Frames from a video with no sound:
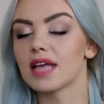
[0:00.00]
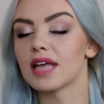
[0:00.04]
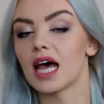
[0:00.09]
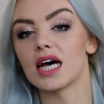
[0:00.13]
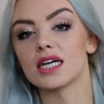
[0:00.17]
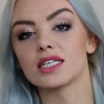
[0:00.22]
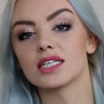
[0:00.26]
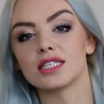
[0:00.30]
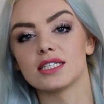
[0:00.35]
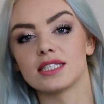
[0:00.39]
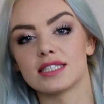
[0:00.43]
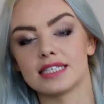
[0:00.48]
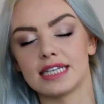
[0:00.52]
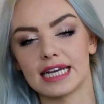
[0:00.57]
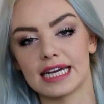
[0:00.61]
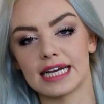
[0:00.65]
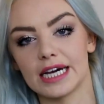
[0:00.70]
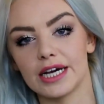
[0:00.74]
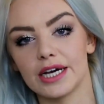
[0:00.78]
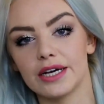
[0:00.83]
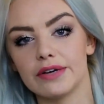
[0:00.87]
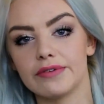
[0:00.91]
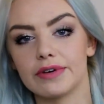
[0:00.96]
I just stick
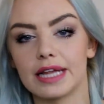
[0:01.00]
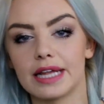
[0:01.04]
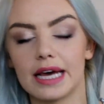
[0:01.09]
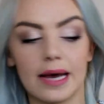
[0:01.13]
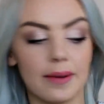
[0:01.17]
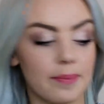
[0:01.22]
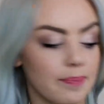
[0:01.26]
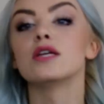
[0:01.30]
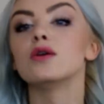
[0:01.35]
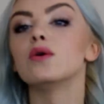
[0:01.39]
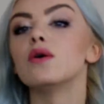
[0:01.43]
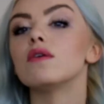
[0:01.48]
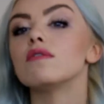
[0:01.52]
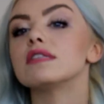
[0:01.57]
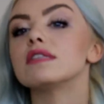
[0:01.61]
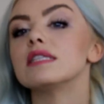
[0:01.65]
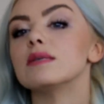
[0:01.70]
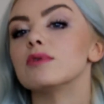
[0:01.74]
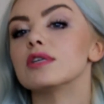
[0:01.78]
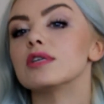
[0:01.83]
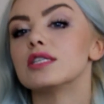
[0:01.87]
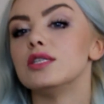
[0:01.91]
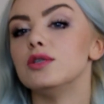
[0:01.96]
it over there. You
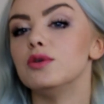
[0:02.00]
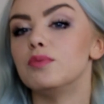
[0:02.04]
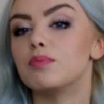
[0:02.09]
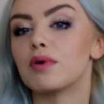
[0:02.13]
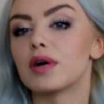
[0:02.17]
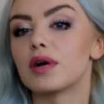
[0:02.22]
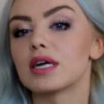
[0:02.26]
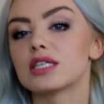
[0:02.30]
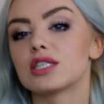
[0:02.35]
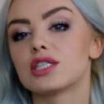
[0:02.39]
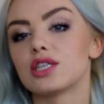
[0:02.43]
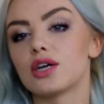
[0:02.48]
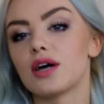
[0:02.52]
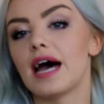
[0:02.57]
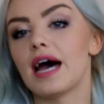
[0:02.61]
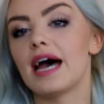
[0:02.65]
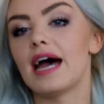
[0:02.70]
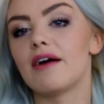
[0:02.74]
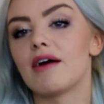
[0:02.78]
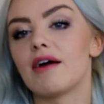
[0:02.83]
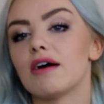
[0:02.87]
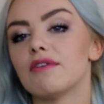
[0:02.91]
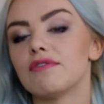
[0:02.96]
obviously want to brush your
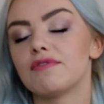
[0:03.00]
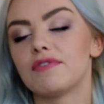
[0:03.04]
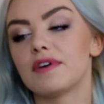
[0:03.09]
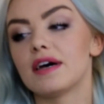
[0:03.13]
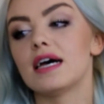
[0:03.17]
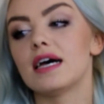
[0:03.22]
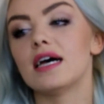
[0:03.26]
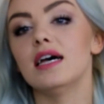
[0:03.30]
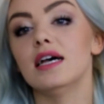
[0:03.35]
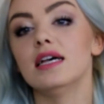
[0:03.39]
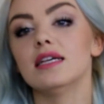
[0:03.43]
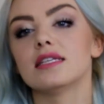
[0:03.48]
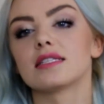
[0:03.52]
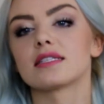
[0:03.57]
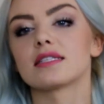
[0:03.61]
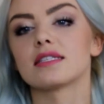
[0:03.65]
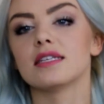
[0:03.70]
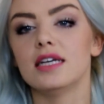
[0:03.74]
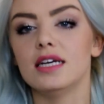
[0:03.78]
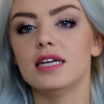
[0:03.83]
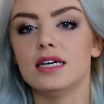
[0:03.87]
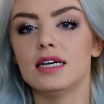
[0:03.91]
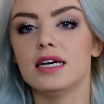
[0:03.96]
hair out first
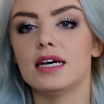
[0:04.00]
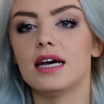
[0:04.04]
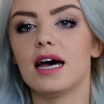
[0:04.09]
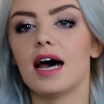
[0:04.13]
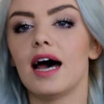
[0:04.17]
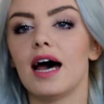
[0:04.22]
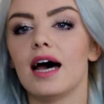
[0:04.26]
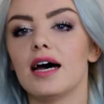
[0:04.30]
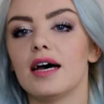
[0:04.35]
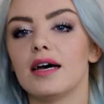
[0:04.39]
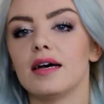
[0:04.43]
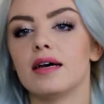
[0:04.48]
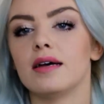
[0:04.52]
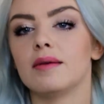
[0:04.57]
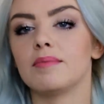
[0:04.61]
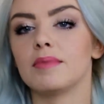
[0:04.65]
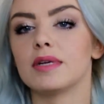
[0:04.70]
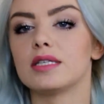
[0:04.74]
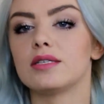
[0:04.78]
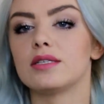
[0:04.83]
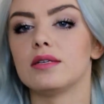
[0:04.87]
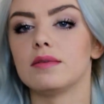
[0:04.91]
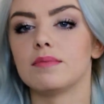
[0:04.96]

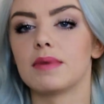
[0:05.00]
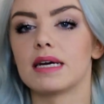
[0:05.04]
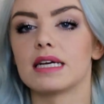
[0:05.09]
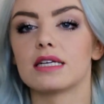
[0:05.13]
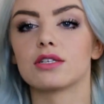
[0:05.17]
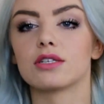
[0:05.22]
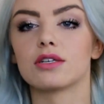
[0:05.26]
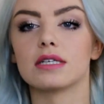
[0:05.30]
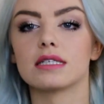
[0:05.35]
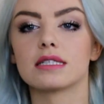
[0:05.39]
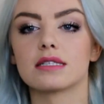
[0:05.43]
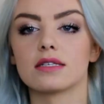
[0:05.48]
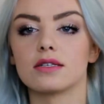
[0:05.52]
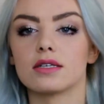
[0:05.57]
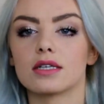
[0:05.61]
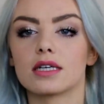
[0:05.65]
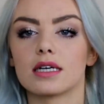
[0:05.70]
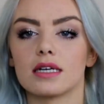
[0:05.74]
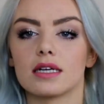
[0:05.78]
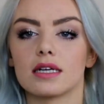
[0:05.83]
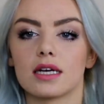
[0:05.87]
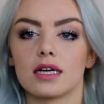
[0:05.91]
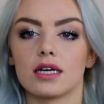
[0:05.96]
to make sure it's not
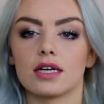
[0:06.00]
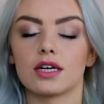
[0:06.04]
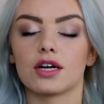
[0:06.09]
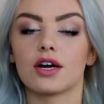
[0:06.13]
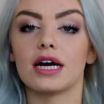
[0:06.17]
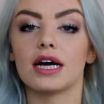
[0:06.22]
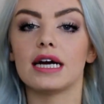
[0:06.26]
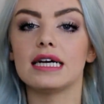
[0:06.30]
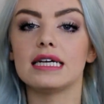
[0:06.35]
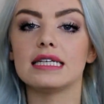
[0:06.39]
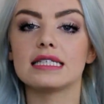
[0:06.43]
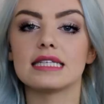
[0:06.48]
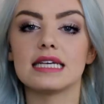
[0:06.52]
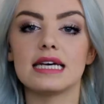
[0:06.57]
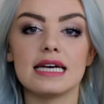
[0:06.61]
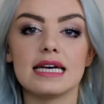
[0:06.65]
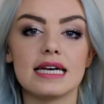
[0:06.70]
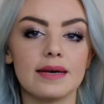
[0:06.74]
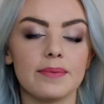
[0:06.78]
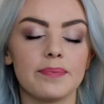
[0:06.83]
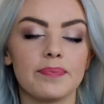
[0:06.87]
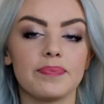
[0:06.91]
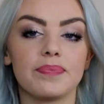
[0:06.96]
going to go
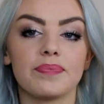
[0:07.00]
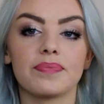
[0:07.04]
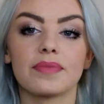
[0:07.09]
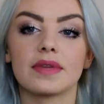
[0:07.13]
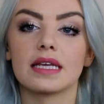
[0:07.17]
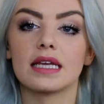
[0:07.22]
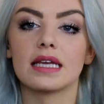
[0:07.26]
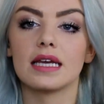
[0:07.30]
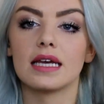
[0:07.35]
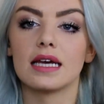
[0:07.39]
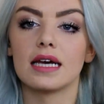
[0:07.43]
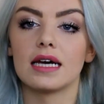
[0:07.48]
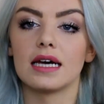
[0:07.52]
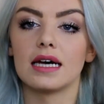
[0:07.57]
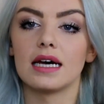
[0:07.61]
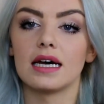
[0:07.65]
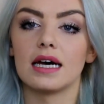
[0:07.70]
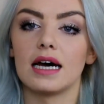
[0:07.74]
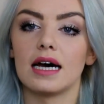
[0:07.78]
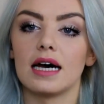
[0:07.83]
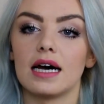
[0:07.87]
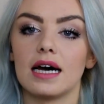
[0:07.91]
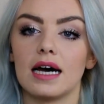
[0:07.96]
crazy.
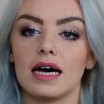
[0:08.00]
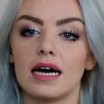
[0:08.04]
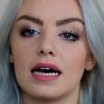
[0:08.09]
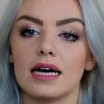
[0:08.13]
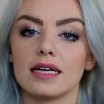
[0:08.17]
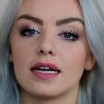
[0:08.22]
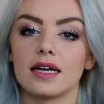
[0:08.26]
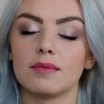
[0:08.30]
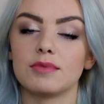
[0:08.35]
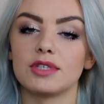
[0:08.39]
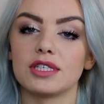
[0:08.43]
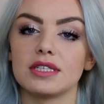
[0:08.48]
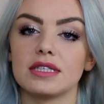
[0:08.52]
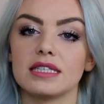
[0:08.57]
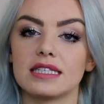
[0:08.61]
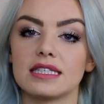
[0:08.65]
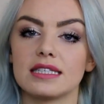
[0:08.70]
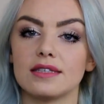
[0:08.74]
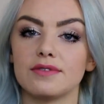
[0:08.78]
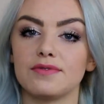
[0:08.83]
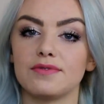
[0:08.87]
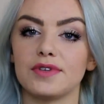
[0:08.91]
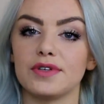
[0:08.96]
And I'm doing
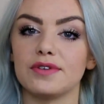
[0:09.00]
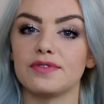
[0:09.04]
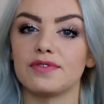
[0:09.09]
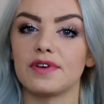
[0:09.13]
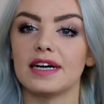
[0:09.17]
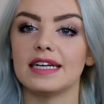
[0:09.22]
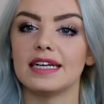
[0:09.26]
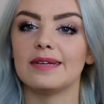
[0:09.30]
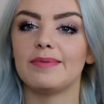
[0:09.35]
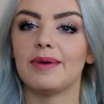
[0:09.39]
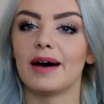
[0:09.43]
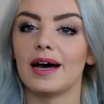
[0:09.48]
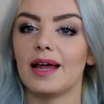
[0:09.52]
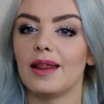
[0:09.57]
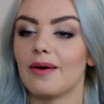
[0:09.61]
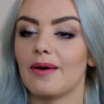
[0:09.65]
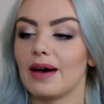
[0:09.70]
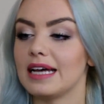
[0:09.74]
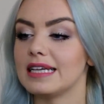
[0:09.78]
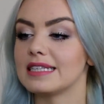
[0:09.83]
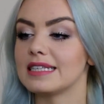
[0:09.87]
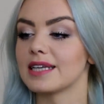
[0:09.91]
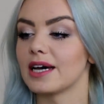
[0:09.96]
this in the viewfinder, by the
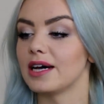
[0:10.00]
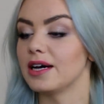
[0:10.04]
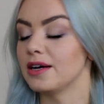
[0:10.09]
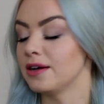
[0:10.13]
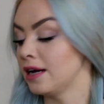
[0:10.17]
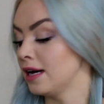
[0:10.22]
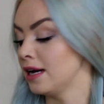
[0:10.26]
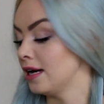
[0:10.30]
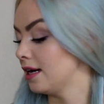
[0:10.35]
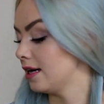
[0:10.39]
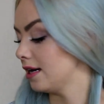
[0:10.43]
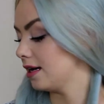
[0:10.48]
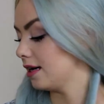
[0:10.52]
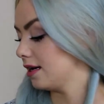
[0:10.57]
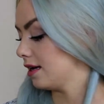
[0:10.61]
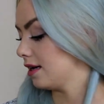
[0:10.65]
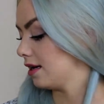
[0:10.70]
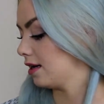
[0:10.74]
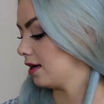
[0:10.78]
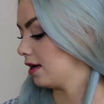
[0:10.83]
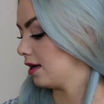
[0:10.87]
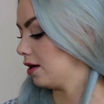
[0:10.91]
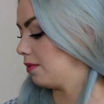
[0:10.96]
way, so
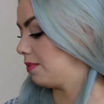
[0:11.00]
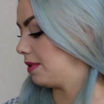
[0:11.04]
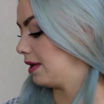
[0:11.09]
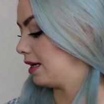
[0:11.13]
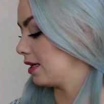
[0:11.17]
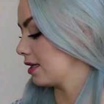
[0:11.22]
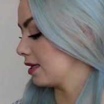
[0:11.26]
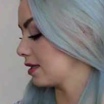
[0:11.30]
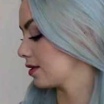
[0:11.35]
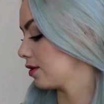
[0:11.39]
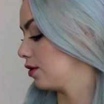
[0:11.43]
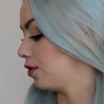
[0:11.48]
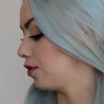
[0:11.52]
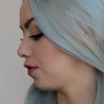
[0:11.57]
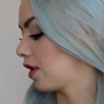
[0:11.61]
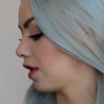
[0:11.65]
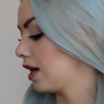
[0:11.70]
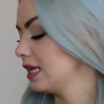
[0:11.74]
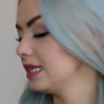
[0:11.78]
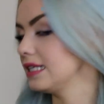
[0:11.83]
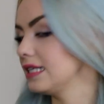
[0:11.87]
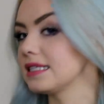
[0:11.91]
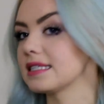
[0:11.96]
I hope it looks
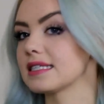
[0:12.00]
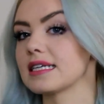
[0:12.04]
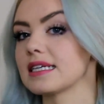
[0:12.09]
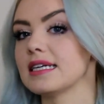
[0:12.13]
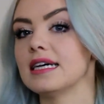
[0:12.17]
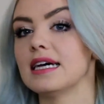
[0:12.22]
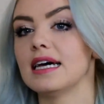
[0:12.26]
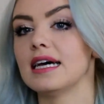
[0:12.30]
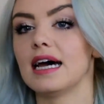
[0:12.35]
alright.